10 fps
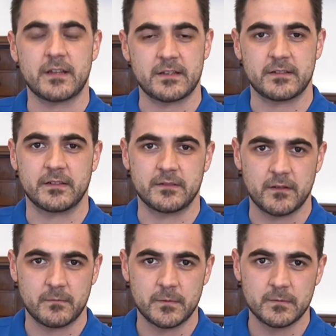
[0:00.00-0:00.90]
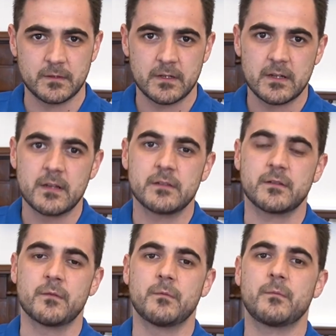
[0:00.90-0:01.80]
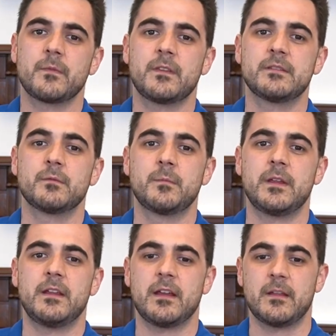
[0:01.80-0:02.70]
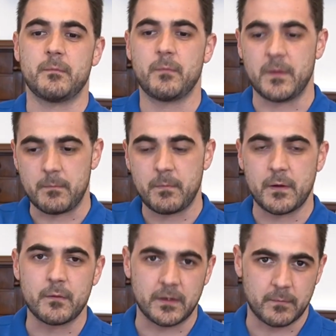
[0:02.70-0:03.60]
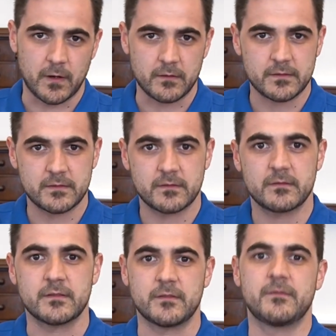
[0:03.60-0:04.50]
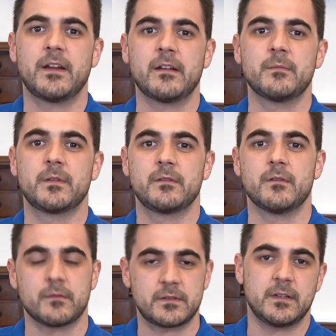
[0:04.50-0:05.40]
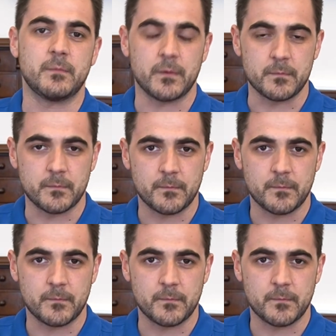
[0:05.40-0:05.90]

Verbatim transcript: as an example, so this would be the building blocks to develop your C B O.